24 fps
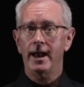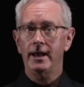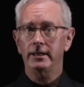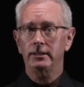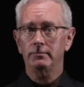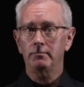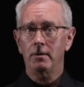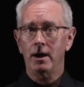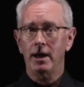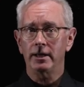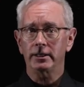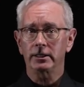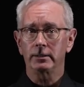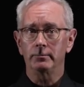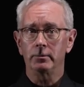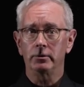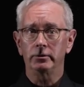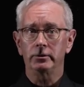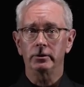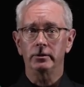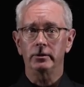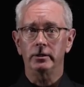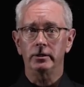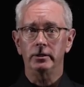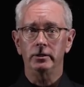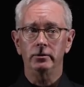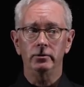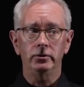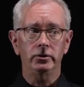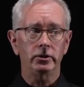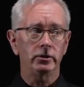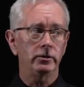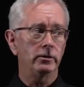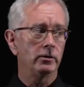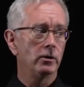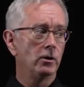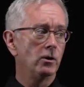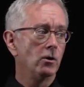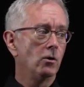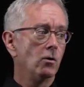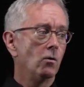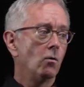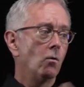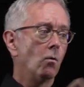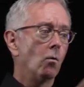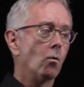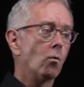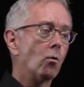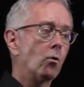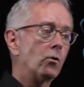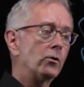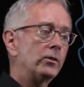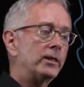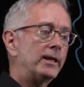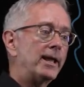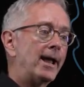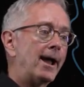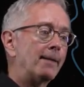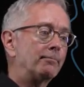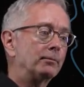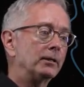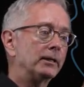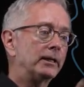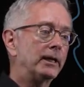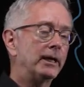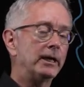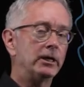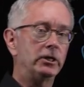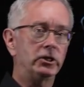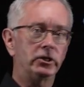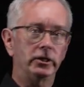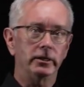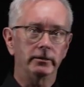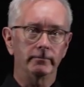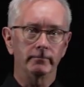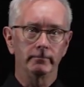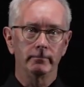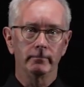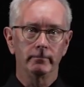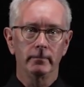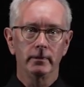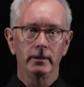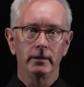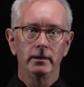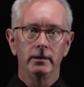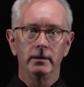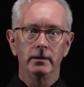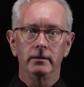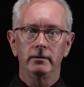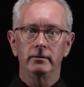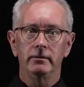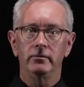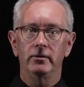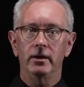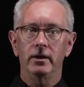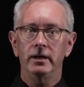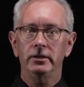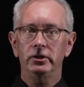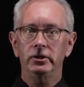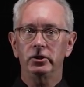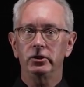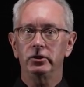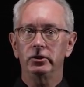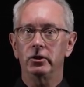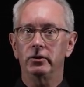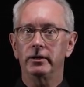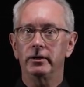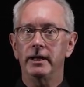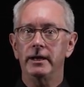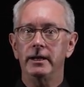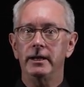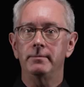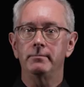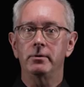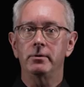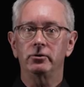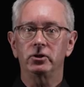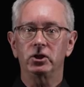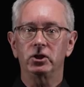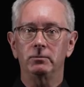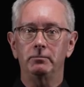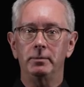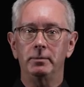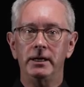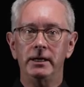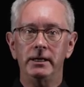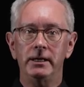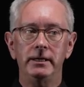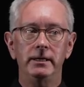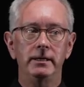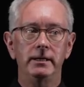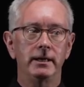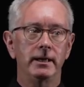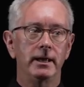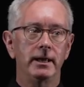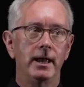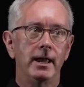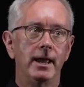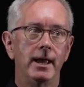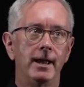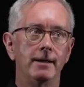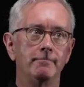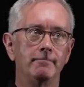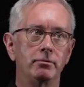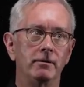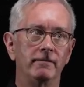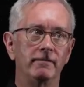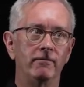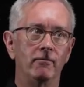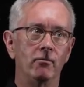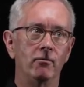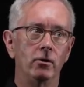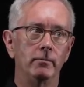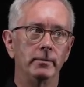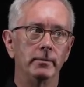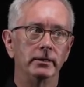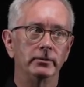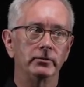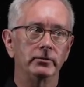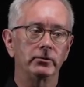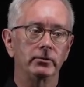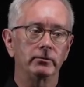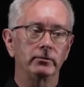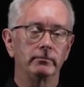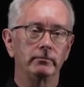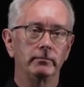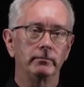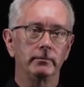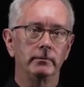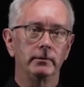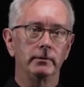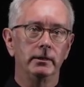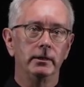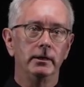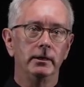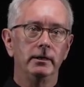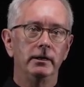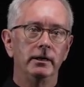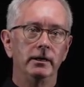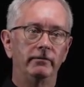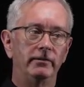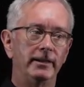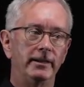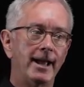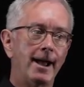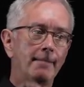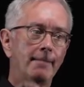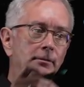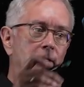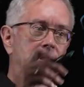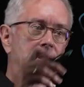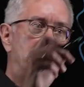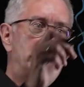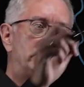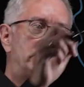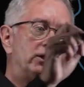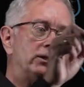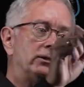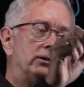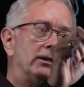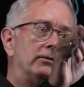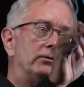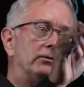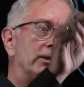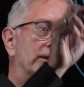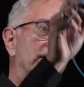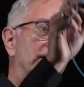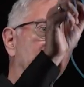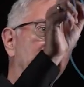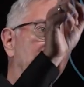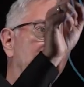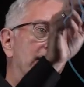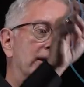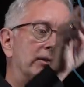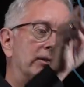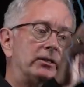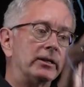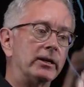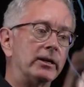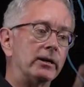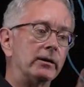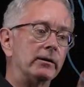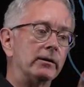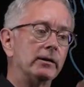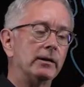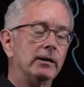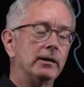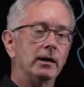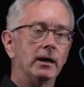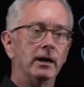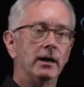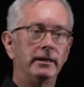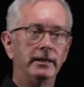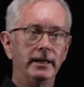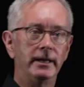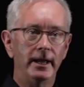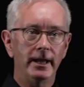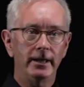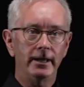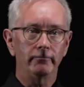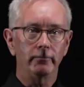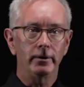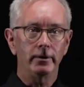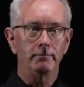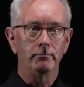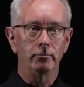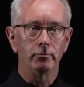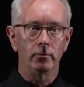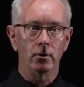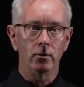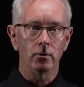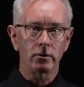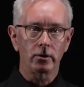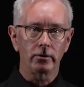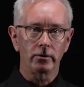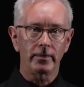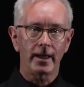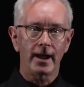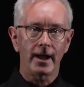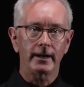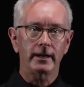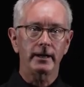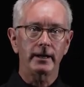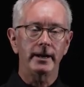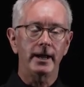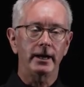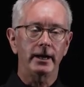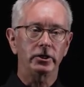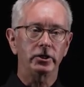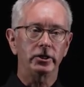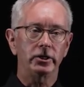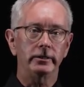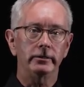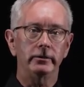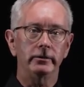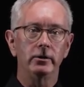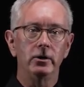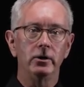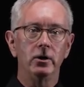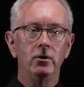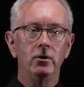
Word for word: as possible to the user or the application. Thus, you're getting both speed and performance. If the application lives in the data center, again, we broker that connection.